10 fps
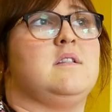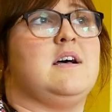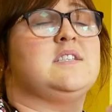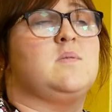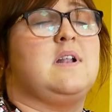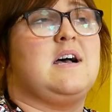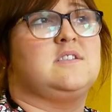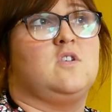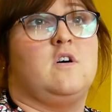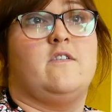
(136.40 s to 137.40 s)
That's when
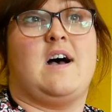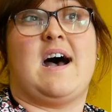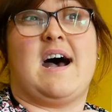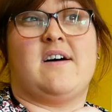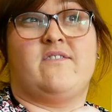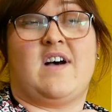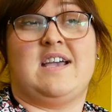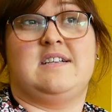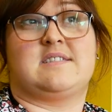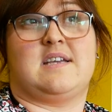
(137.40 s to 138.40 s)
our sort of our
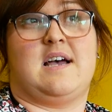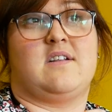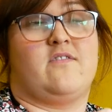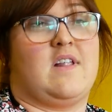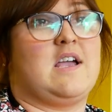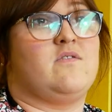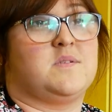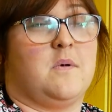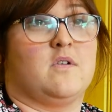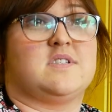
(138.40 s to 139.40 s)
fight and flight
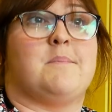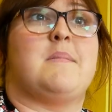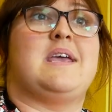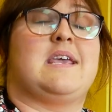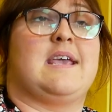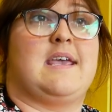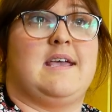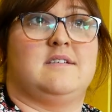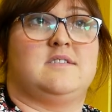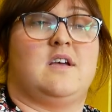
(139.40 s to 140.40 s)
response may kick
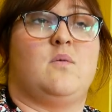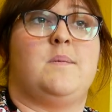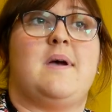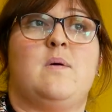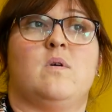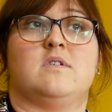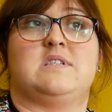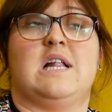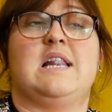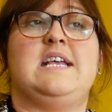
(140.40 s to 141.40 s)
in. So we may want
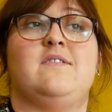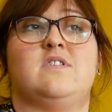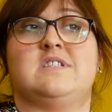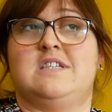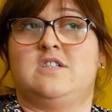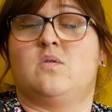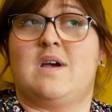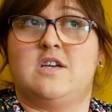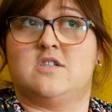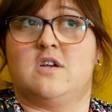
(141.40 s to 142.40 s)
to leave the
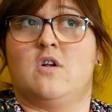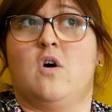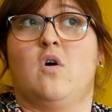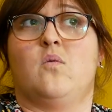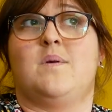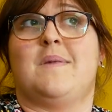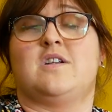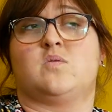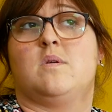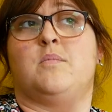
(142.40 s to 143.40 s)
situation, or we
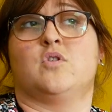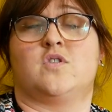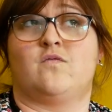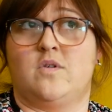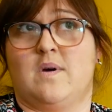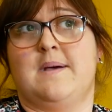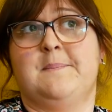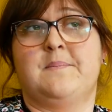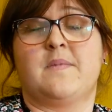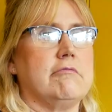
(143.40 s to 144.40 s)
might just want to push through it.
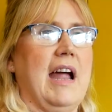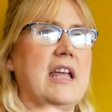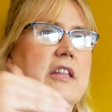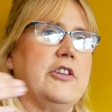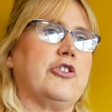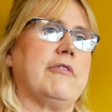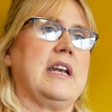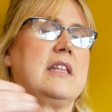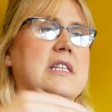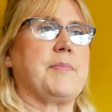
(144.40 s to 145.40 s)
Right at the other
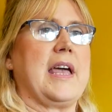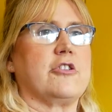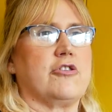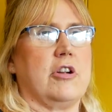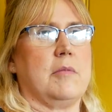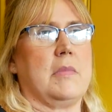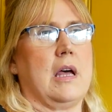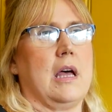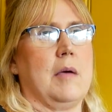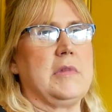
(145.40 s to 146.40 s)
end of the spectrum,
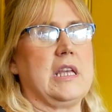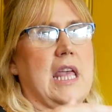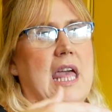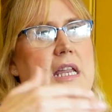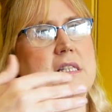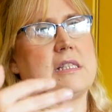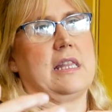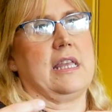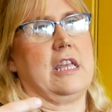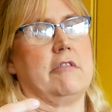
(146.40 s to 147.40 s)
you're getting
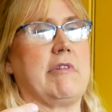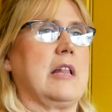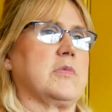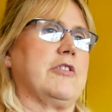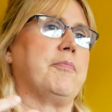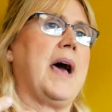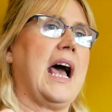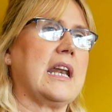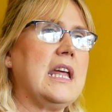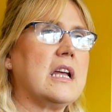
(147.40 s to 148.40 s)
into the realms of
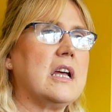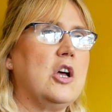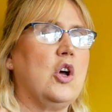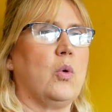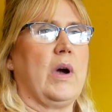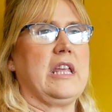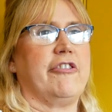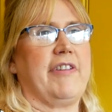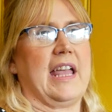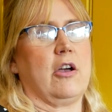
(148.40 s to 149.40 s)
panic, where
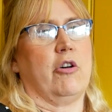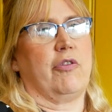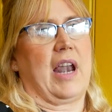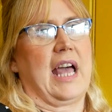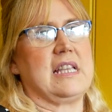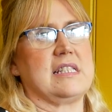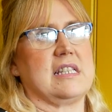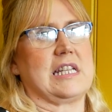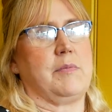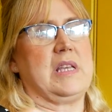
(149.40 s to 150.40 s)
your fight or flight
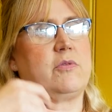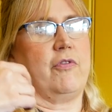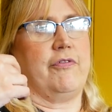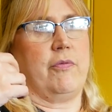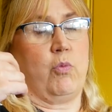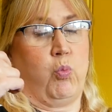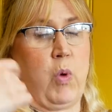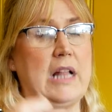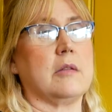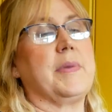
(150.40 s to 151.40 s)
system is
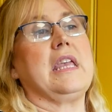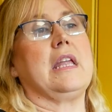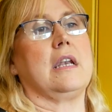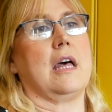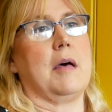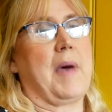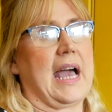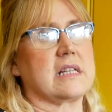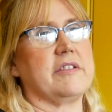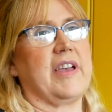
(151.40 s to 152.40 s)
well being
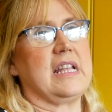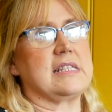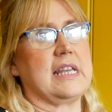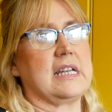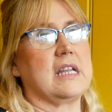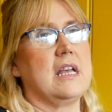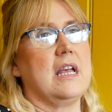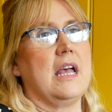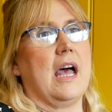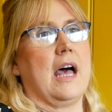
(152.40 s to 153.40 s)
activated.
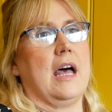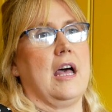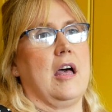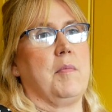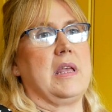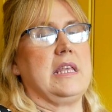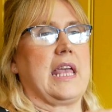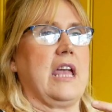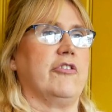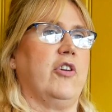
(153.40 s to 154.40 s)
You're
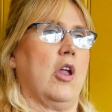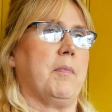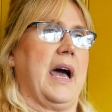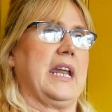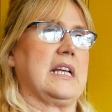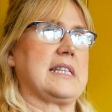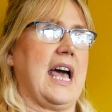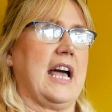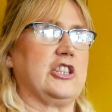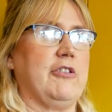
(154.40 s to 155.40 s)
getting full on panic
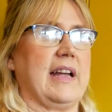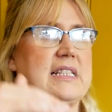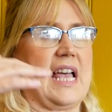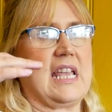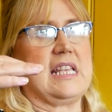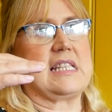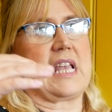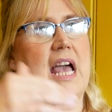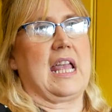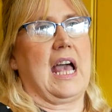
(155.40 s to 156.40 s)
attacks, your anxiety is
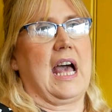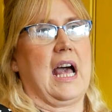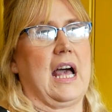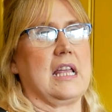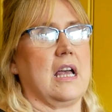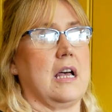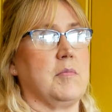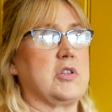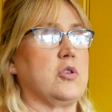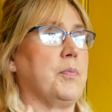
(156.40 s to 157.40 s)
sky high,
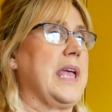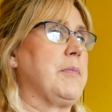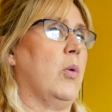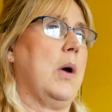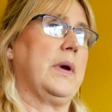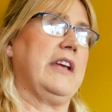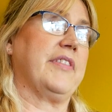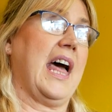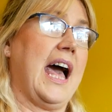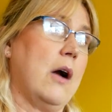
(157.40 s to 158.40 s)
some people won't leave
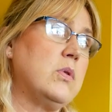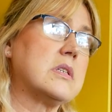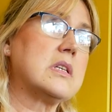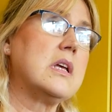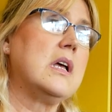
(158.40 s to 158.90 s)
the house.